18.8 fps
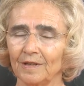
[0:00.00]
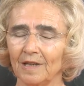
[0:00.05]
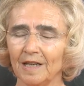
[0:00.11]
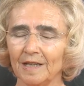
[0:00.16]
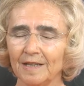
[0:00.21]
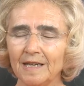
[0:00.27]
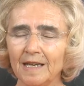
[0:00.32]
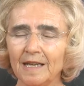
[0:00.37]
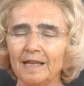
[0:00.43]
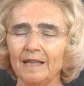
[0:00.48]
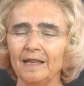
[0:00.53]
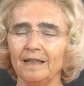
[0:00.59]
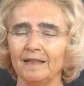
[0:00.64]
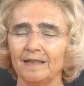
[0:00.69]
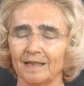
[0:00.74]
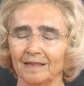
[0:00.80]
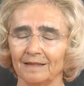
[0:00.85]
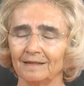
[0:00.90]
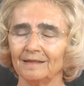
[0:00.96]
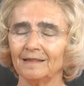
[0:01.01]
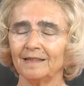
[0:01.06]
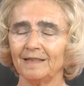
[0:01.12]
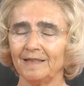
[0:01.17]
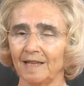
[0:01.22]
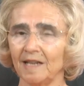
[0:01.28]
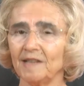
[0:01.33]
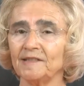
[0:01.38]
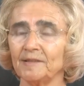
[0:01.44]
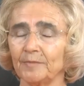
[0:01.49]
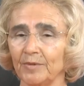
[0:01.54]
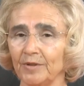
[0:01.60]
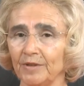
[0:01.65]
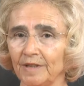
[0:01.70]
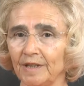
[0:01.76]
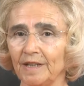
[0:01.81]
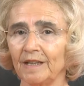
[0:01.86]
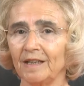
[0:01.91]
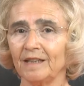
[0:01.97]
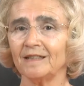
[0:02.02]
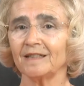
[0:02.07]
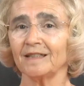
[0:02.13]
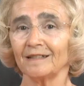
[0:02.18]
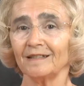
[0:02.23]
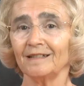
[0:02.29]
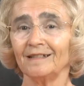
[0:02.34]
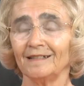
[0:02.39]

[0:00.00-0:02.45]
a need, a desperate need,